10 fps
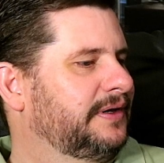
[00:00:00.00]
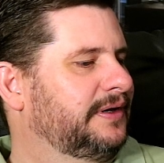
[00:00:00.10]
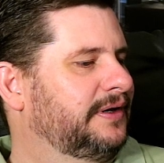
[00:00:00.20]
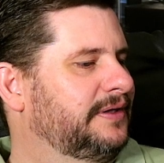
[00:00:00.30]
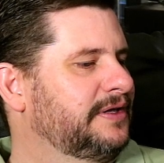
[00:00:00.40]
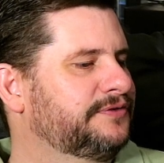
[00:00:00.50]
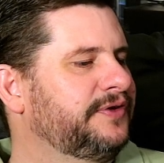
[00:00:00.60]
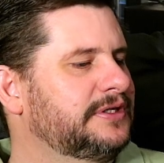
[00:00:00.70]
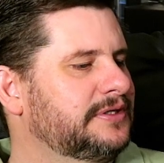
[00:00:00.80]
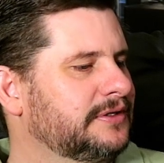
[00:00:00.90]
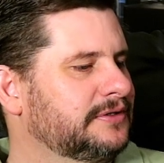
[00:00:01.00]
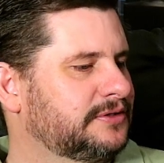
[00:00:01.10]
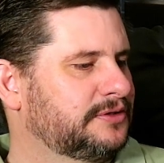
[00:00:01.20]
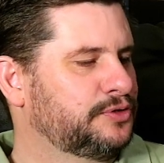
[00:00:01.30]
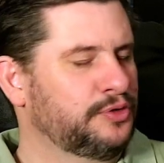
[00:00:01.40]
Uh, this
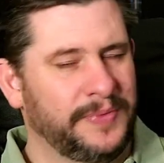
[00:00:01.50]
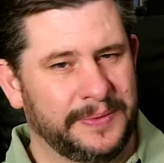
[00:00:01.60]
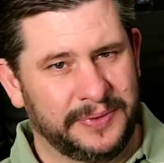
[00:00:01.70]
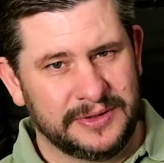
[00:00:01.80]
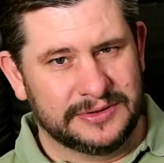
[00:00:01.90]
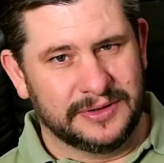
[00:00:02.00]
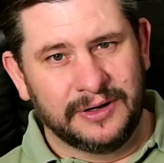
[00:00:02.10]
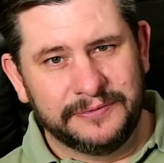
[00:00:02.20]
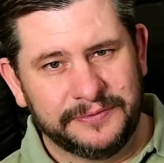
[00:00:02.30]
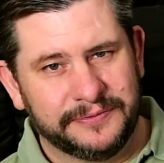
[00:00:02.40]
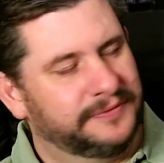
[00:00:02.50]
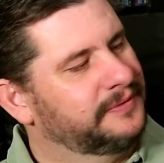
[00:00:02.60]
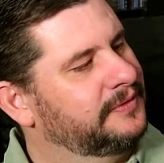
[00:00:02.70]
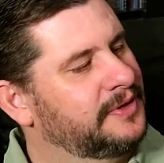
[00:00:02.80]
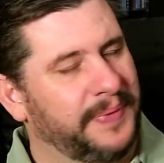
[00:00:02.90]
features two members of
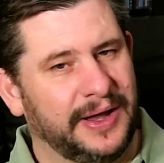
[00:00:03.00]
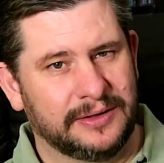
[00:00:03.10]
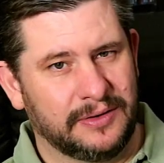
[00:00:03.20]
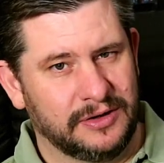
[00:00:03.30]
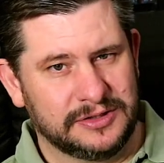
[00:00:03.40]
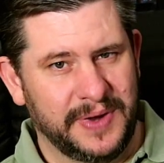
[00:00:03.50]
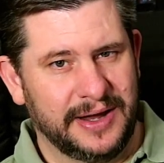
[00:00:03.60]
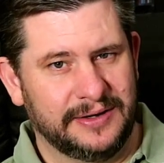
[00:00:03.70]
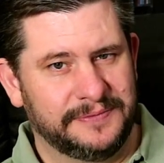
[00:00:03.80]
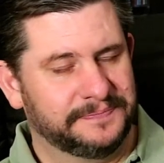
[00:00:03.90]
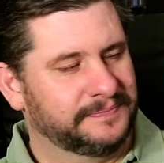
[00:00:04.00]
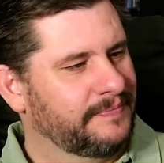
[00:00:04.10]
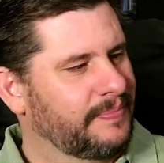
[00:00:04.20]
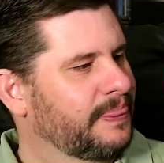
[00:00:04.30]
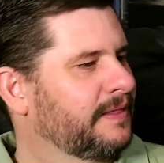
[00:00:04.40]
the band Godsmack,
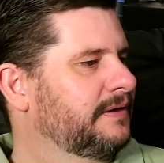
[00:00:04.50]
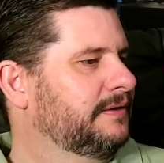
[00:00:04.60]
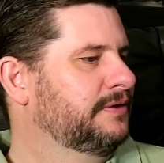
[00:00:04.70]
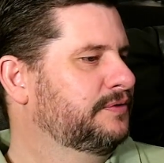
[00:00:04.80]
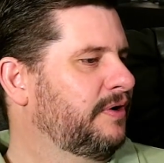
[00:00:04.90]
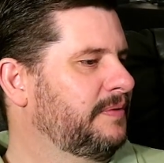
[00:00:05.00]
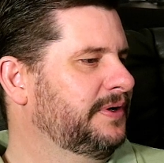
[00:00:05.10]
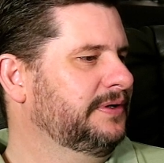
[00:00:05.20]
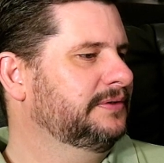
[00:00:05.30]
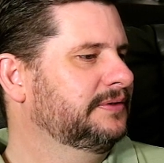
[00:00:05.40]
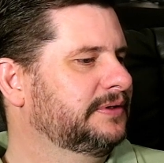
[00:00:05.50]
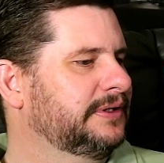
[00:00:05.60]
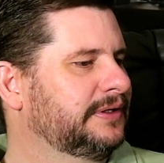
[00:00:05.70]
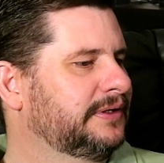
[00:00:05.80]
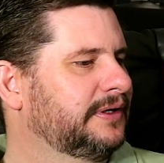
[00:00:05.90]
the drummer
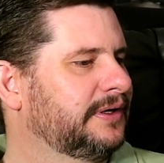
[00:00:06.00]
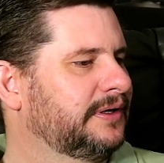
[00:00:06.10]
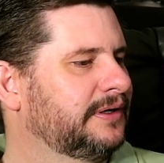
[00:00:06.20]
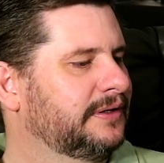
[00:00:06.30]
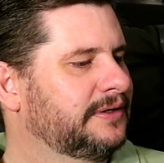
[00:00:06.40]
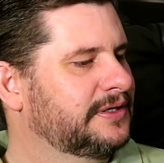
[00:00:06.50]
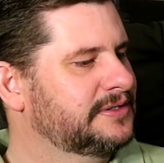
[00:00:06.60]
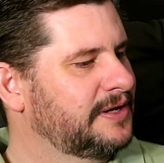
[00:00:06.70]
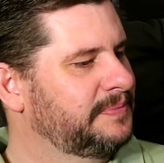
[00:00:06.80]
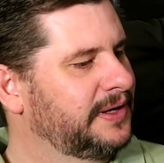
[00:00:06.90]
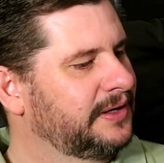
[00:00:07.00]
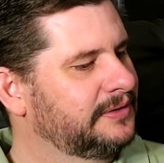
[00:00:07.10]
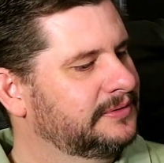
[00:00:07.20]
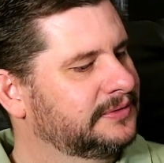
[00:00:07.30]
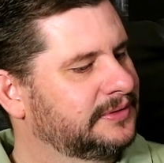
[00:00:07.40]
and uh, the guitar
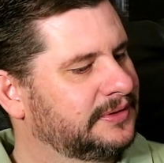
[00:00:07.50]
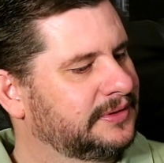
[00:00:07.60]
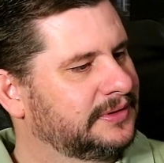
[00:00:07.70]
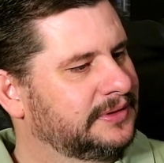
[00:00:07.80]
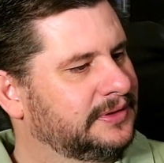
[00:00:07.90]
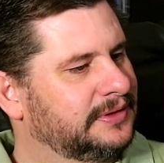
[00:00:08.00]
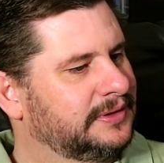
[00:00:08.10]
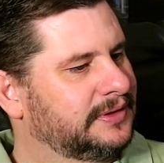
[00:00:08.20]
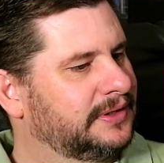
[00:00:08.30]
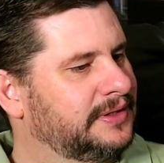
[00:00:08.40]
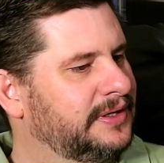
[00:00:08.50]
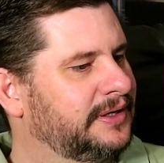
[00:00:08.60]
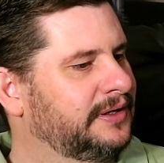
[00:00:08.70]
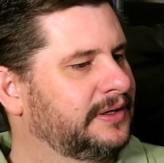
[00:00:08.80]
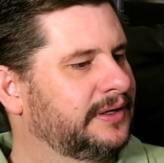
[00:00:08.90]
player, and
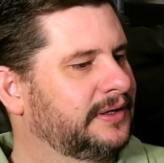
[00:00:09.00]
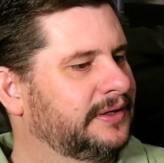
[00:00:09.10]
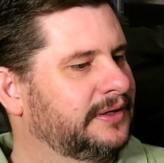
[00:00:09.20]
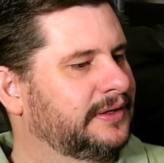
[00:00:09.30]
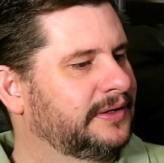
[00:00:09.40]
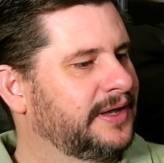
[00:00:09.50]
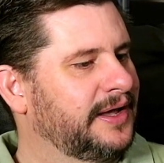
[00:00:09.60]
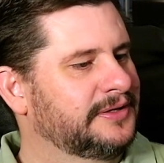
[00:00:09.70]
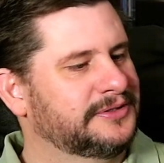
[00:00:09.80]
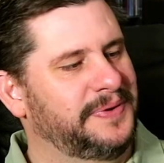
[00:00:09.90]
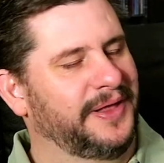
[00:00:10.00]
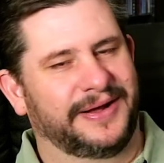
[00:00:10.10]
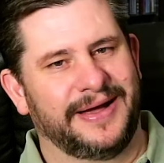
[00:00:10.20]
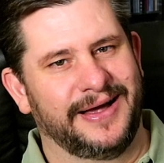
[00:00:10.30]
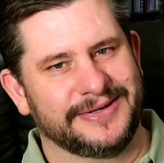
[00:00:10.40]
then uh, yeah, some
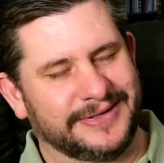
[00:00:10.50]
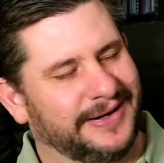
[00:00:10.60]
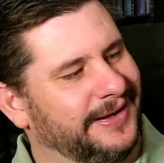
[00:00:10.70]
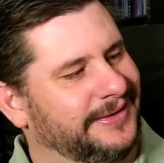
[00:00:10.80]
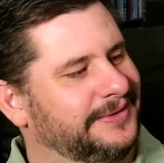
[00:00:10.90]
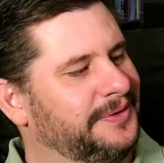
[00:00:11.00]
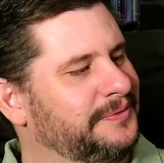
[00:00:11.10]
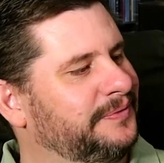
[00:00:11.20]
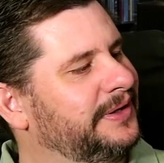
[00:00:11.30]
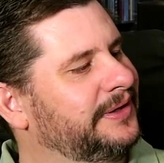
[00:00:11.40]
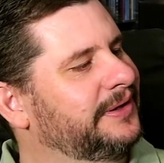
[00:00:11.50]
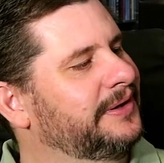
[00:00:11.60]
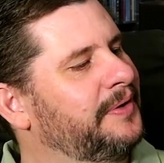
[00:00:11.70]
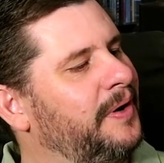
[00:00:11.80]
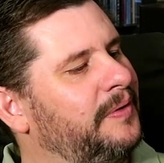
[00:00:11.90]
other guys that I don't really
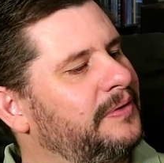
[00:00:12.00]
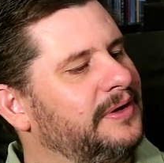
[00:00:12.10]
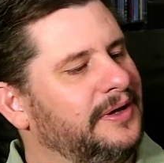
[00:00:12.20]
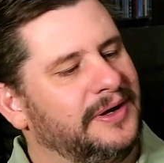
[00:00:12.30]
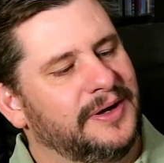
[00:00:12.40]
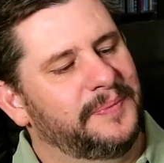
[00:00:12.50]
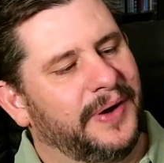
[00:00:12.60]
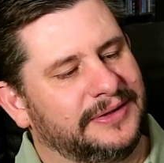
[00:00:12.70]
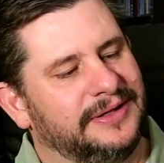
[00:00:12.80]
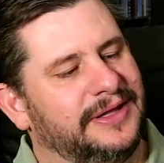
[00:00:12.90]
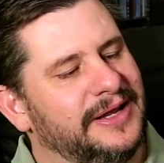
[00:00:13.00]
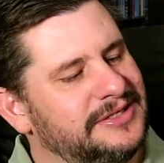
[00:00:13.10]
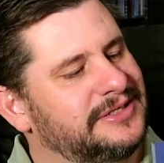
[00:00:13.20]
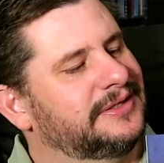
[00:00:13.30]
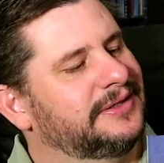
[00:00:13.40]
know. But
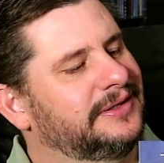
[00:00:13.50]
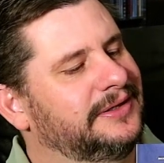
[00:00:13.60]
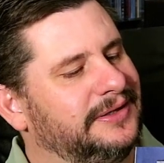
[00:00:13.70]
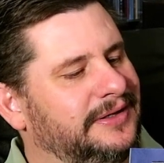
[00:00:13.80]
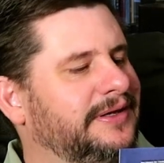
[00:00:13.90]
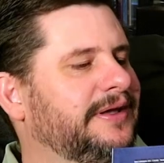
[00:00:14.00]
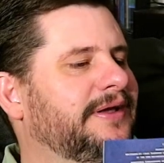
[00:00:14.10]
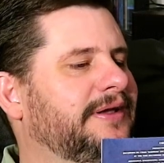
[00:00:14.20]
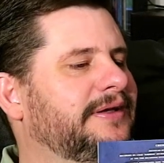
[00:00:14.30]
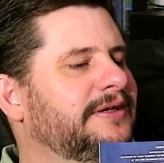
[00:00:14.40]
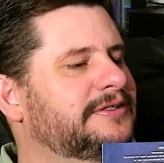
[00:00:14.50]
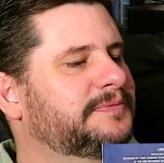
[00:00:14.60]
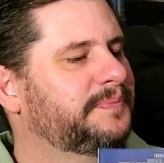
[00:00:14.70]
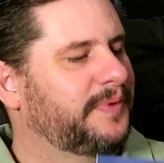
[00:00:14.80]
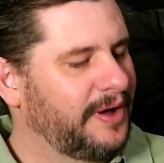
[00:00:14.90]
this
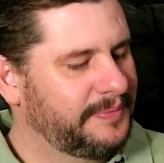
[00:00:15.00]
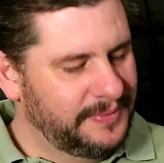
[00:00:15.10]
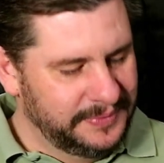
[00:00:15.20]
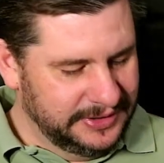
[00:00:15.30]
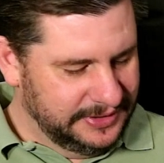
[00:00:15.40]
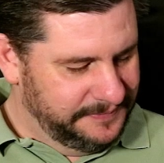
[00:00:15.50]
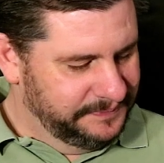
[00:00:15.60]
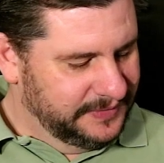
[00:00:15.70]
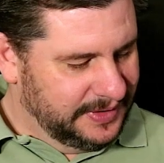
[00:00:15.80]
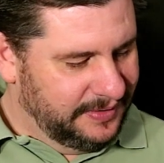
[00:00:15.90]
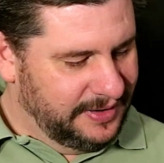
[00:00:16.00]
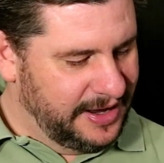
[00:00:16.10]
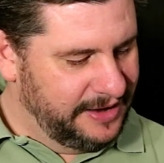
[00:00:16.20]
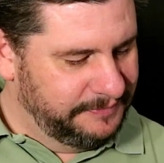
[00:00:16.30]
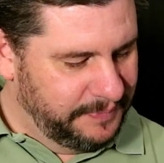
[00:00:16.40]
is probably, or
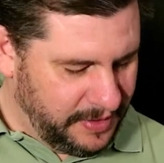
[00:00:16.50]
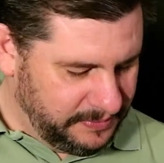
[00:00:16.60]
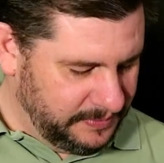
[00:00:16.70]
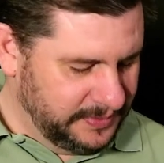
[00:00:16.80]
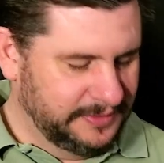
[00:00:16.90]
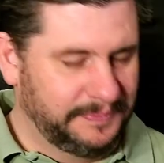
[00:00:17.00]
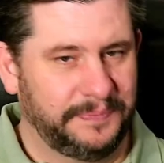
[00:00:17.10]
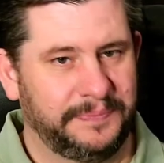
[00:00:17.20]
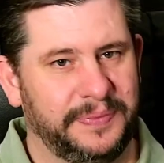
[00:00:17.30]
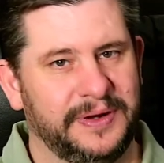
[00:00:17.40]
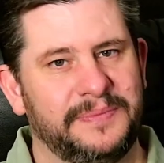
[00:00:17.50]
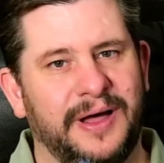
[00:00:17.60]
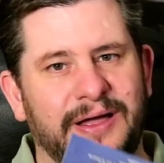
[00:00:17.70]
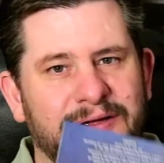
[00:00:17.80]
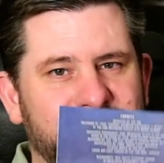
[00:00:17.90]
have probably been
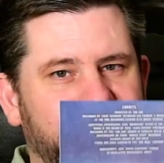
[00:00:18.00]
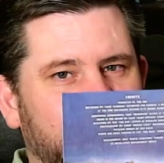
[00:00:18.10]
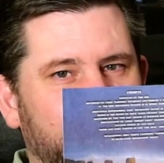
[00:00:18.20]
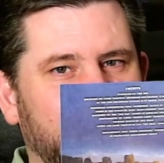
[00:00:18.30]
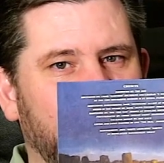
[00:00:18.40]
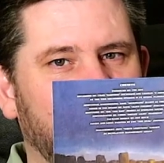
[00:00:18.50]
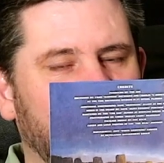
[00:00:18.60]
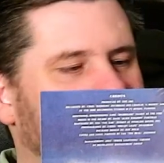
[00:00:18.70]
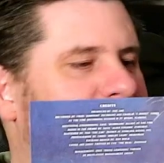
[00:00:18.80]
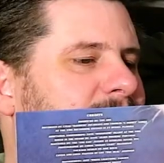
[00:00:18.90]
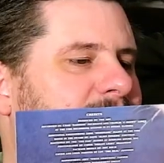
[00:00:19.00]
my favorite album